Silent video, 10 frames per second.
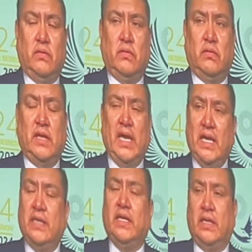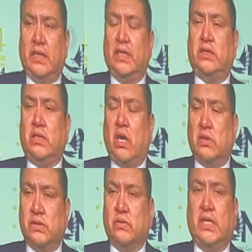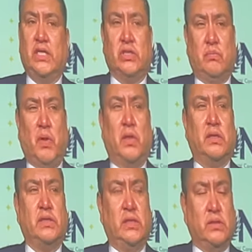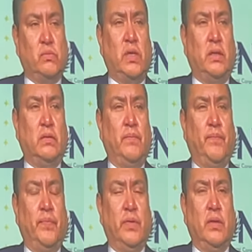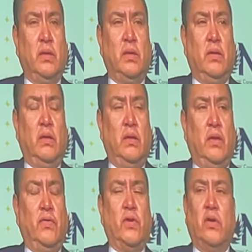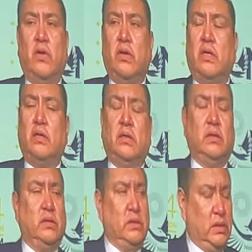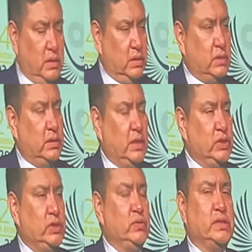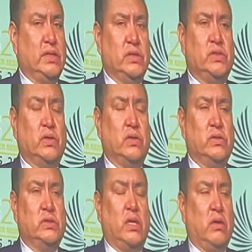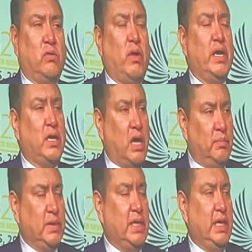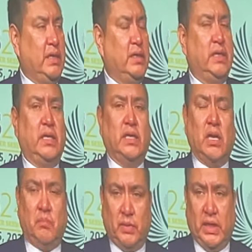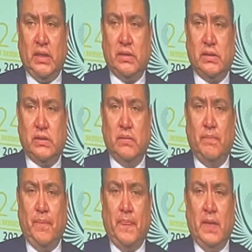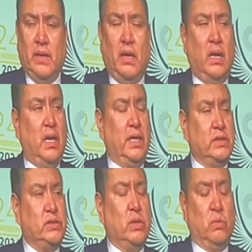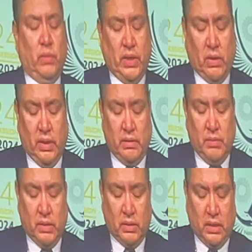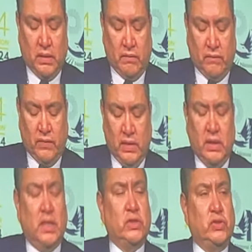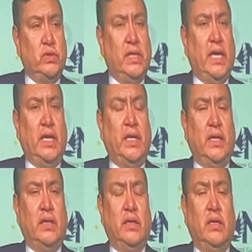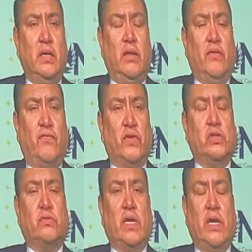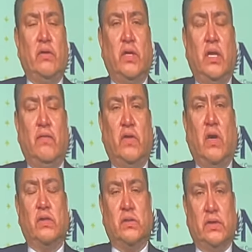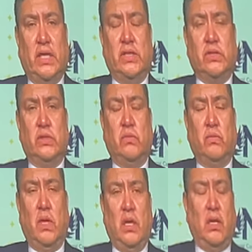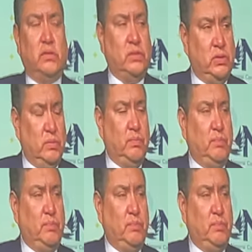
they needed a consultation policy as well. And their issues and concerns are quite complicated and complex. And so we are in the middle of adjudicating the first round of consultation to